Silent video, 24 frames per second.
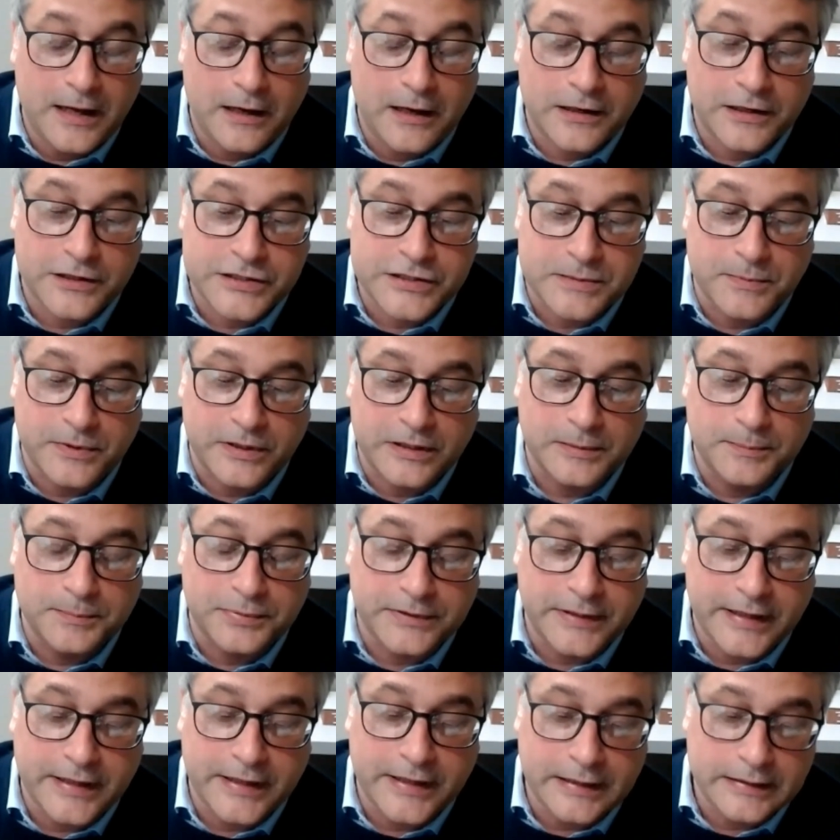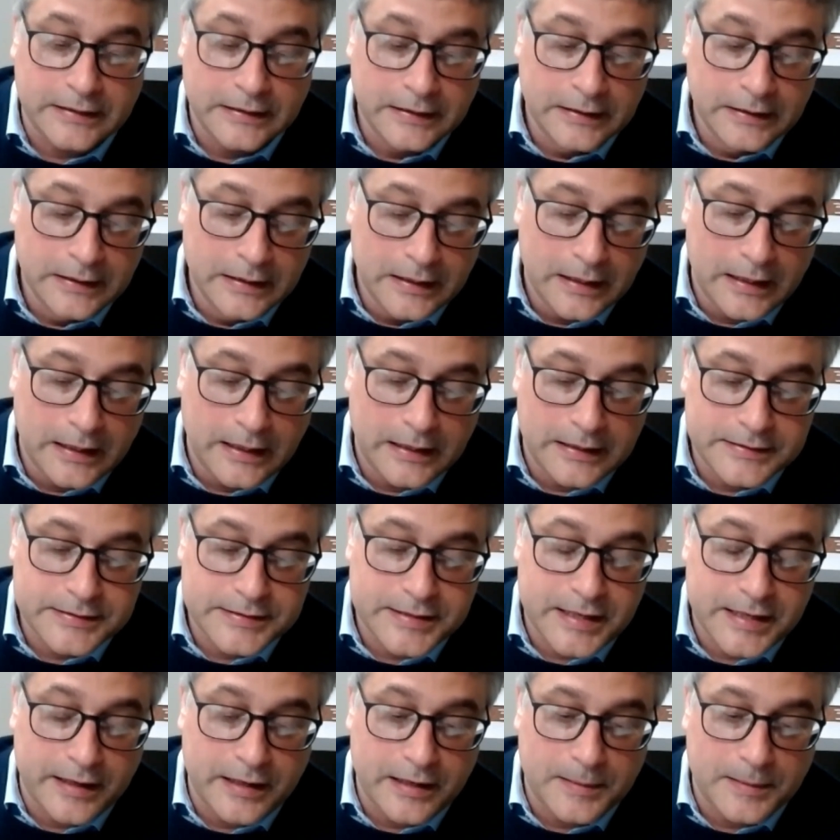customer complaint
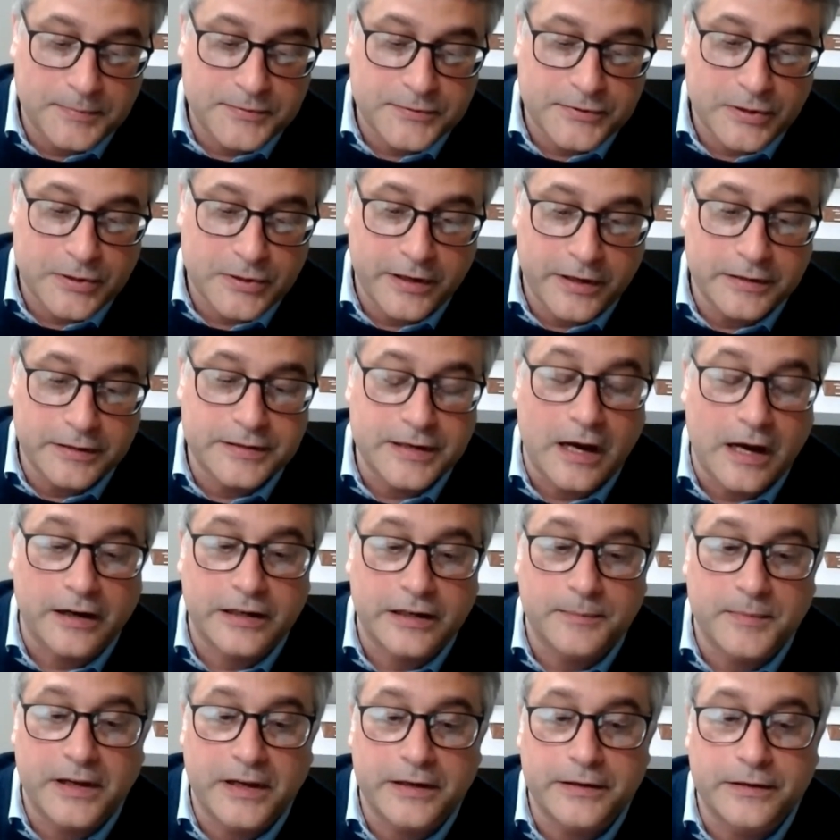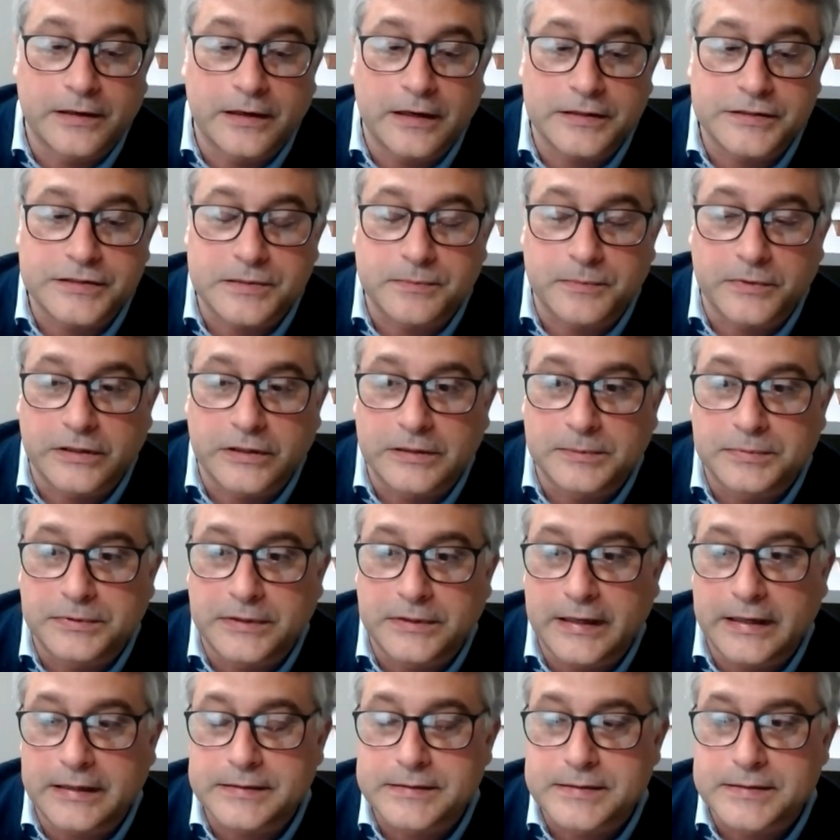setup, so where you document your customer
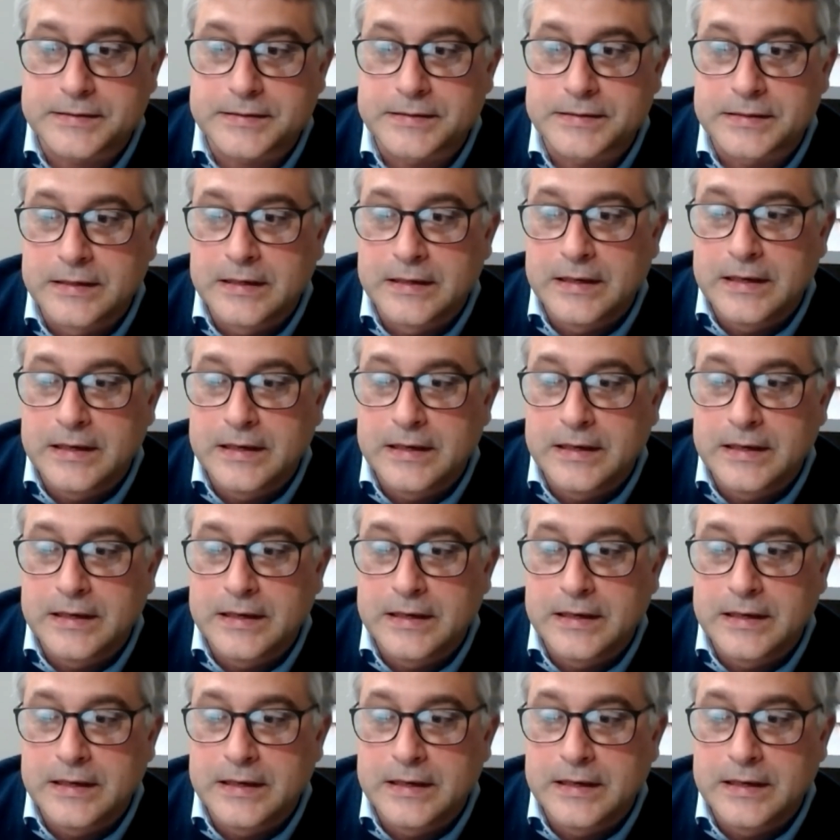complaints.